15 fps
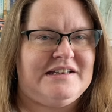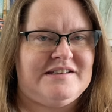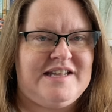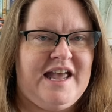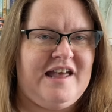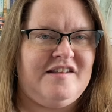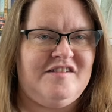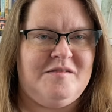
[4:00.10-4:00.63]

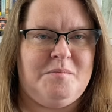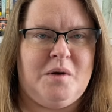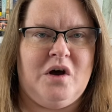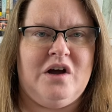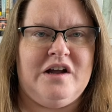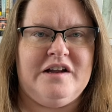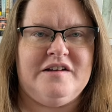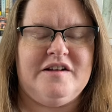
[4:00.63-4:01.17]
intense
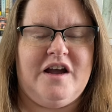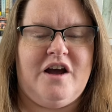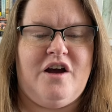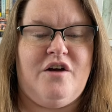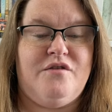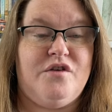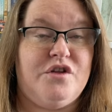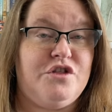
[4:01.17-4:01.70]
bond
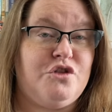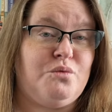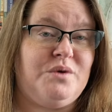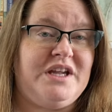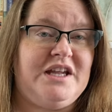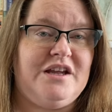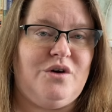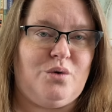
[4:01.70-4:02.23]
of
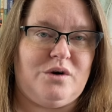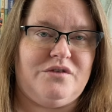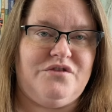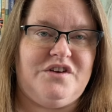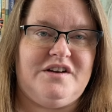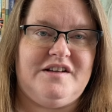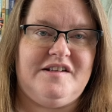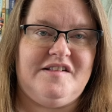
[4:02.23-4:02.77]
three
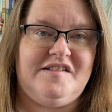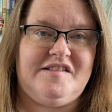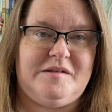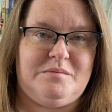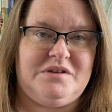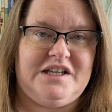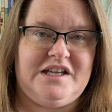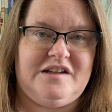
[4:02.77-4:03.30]
orphaned
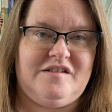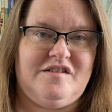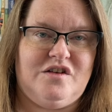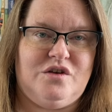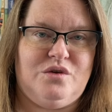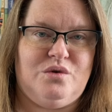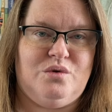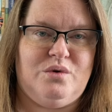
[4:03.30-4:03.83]
siblings
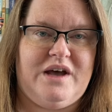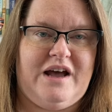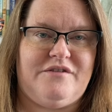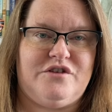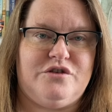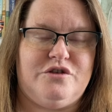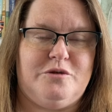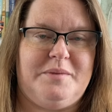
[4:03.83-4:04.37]
who,
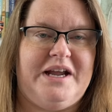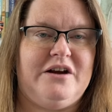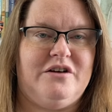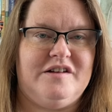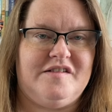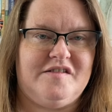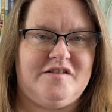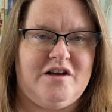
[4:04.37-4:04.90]
after their
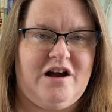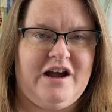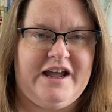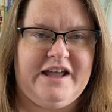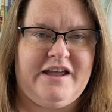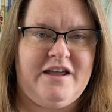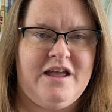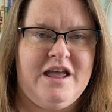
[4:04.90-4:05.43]
parents
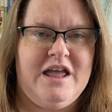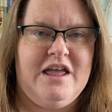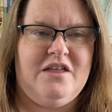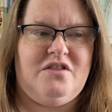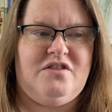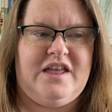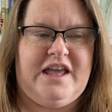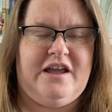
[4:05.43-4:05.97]
die,
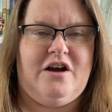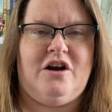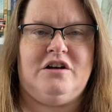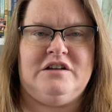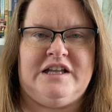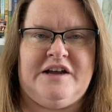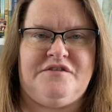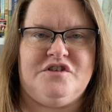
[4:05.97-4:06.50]
they are
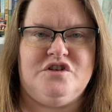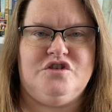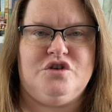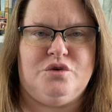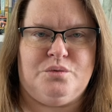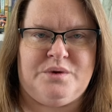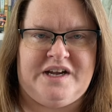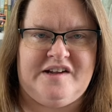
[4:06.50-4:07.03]
left
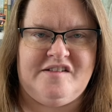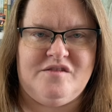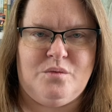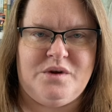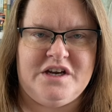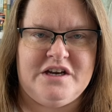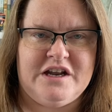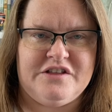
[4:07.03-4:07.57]
to raise
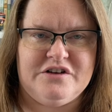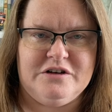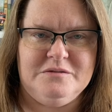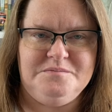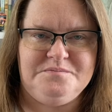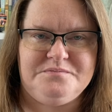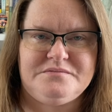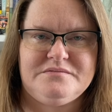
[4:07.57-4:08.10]
one another.
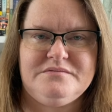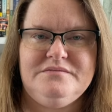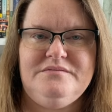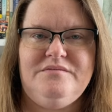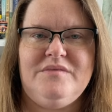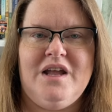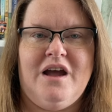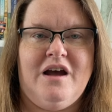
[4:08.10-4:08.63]

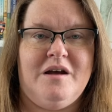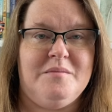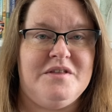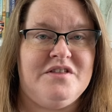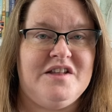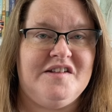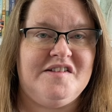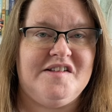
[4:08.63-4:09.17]
Um,
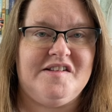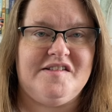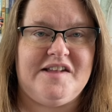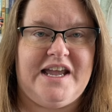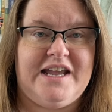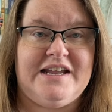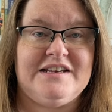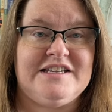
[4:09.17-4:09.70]
this is
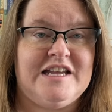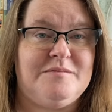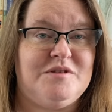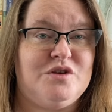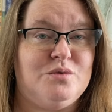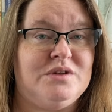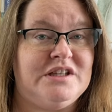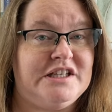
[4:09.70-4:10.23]
a
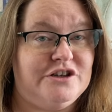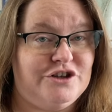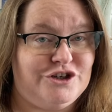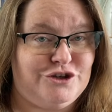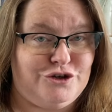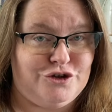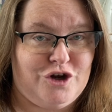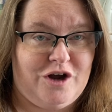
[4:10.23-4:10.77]
debut
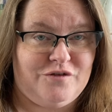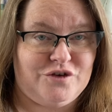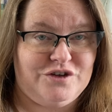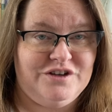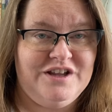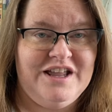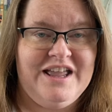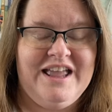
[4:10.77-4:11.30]
lyrical novel